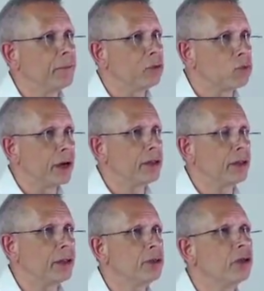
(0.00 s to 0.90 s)
the
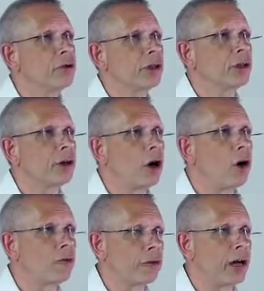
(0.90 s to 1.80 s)
retina, using an
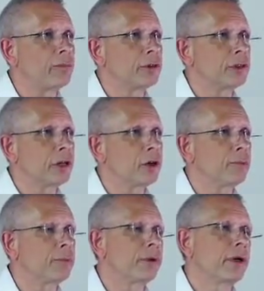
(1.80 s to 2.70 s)
ophthalmoscope,
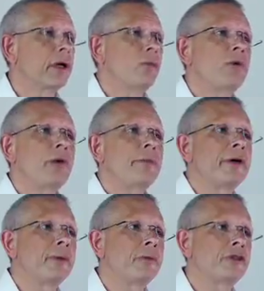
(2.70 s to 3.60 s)
we may be
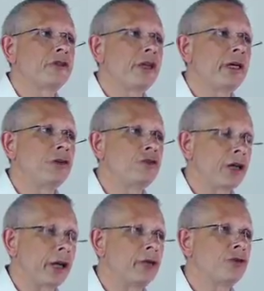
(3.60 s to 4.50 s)
able to see
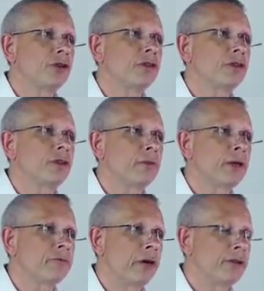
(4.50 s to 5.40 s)
changes to the
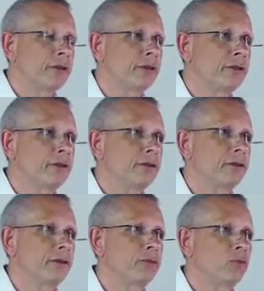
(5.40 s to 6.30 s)
blood vessels.
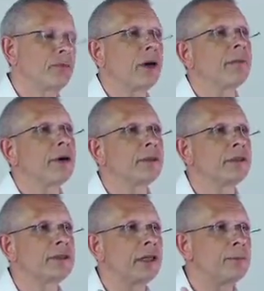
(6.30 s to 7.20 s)
We may be able to
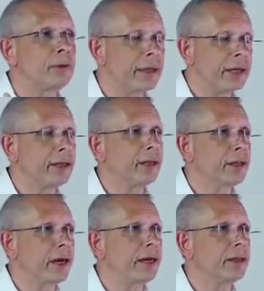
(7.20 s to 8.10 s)
see bleeding
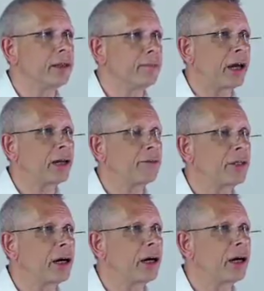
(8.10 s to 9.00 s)
again in the back of
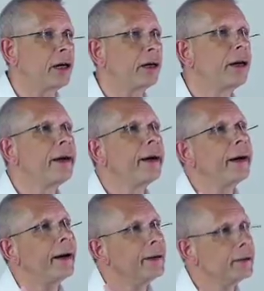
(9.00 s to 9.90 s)
the eye.
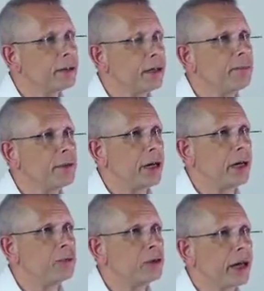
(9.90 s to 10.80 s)
And
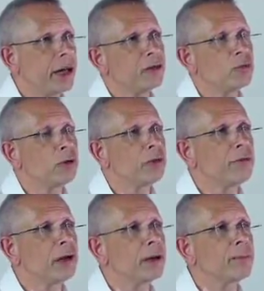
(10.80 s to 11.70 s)
sometimes cats will
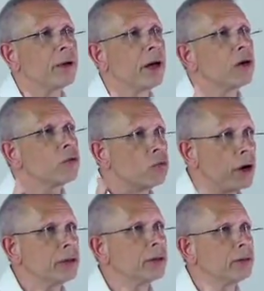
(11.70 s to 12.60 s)
develop
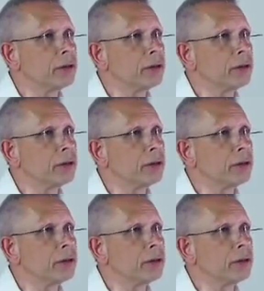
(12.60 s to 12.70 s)
retinal